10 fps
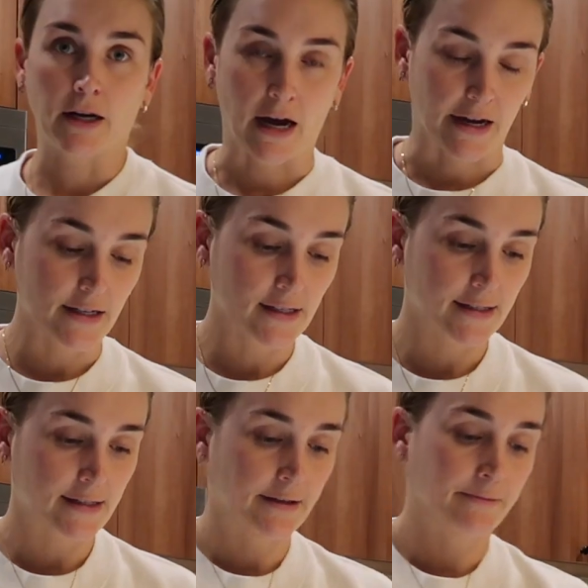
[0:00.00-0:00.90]

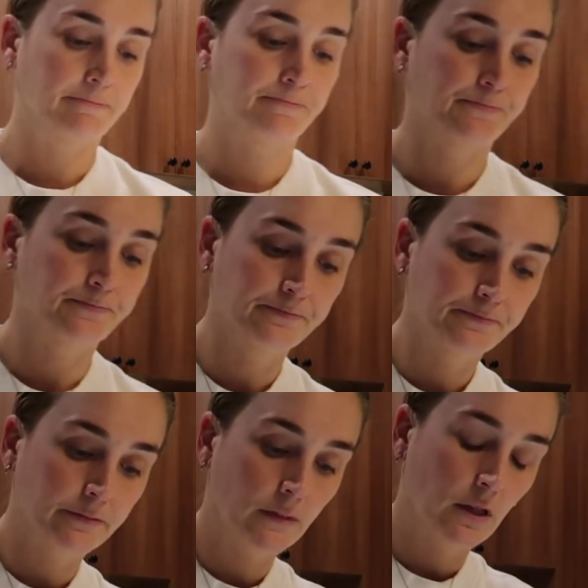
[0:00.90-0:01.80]
Ice.
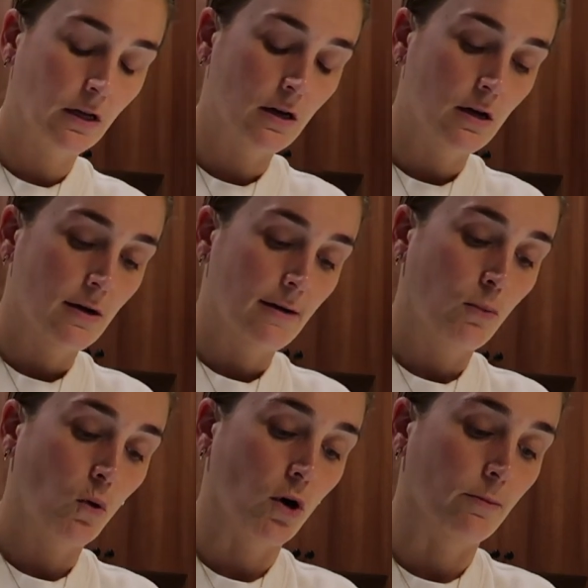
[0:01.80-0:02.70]

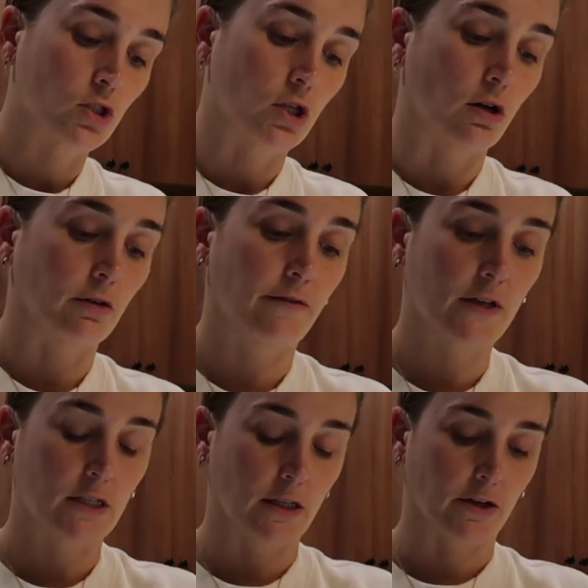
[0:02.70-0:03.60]
Pour almost all of
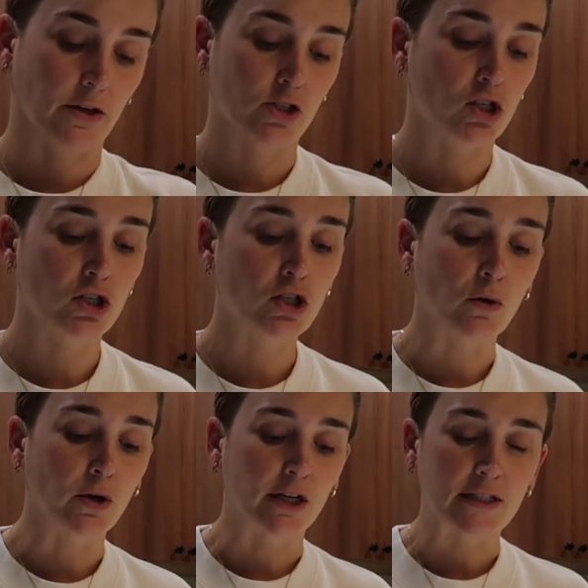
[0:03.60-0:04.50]
this in there. It's
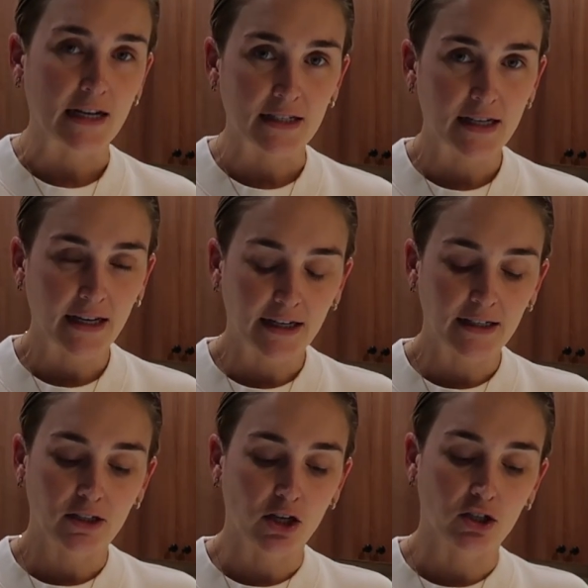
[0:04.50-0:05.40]
so good. It tastes like
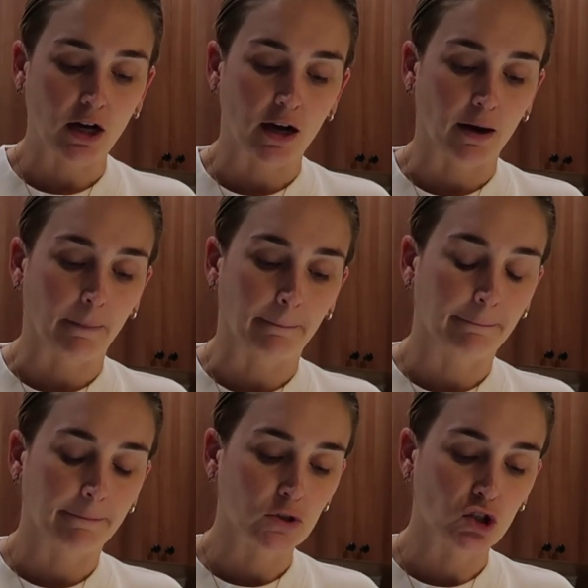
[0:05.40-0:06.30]
a
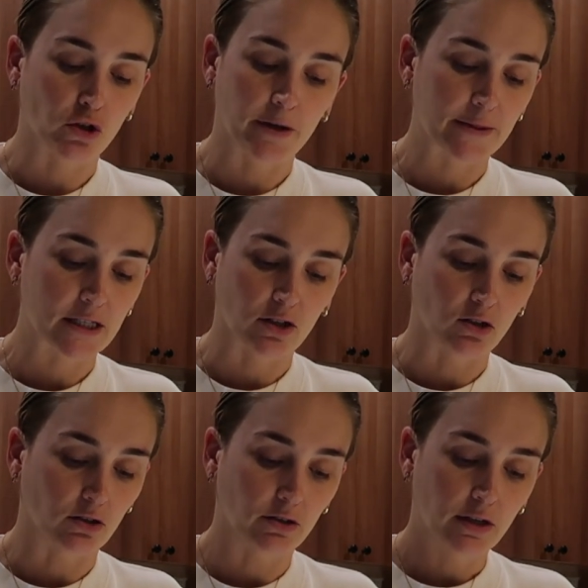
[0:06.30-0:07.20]

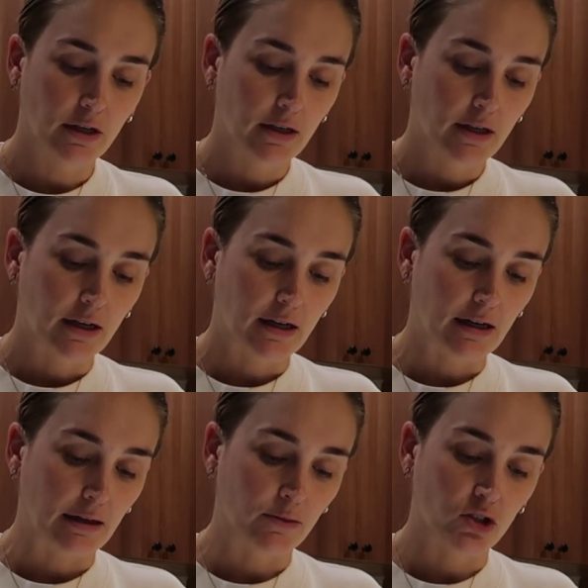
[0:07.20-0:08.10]
dreamsicle.
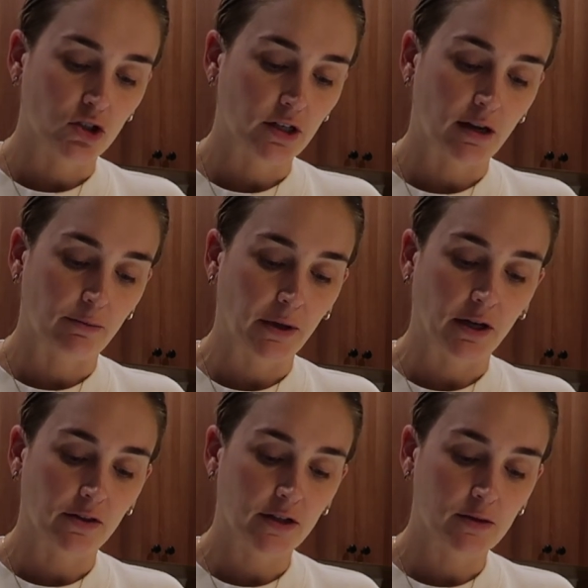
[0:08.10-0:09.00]
I'm usually not big
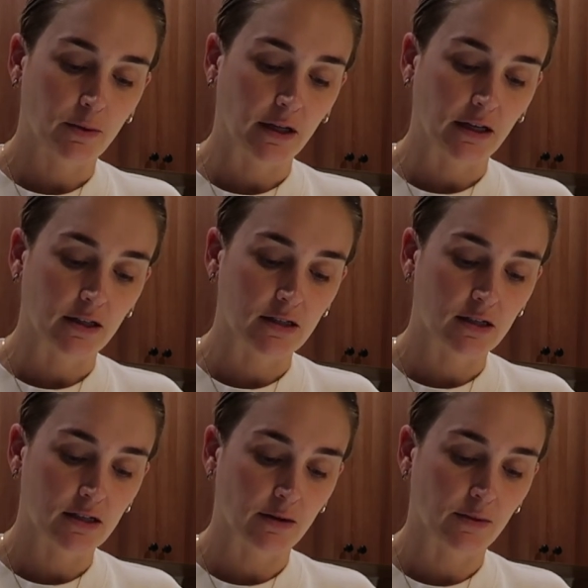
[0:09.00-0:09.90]
on this, but like this
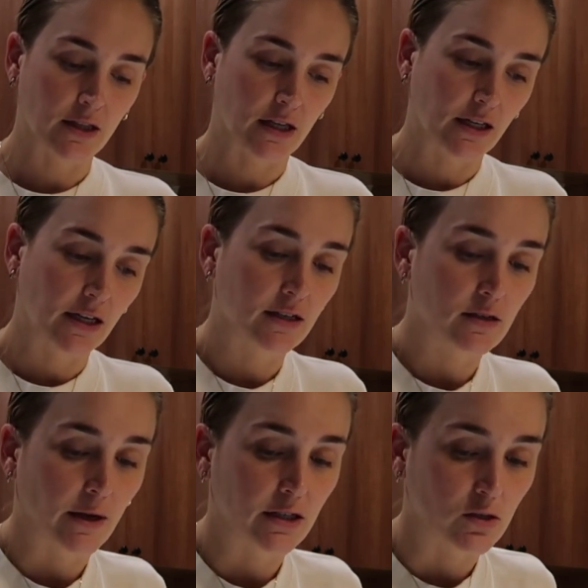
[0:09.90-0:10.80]
is something that
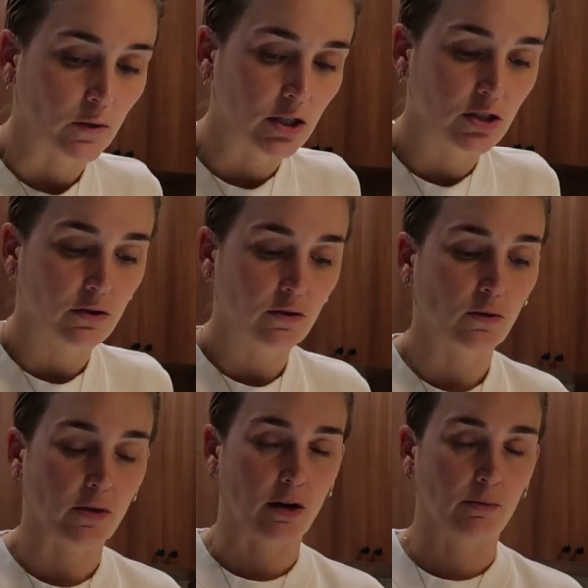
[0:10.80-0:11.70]
kicks my sweet tooth
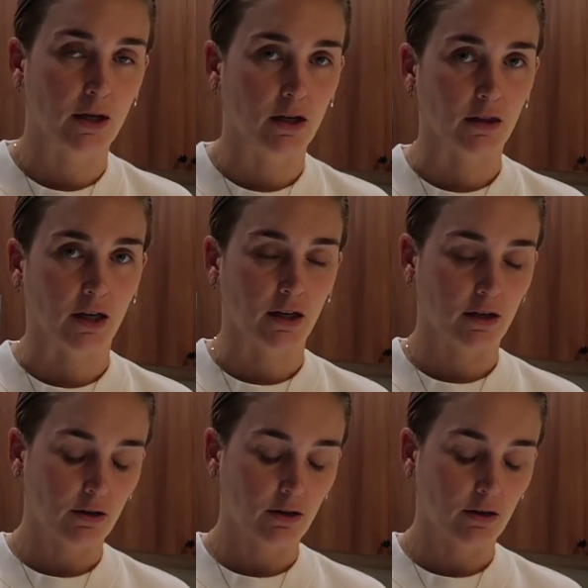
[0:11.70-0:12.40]
without being like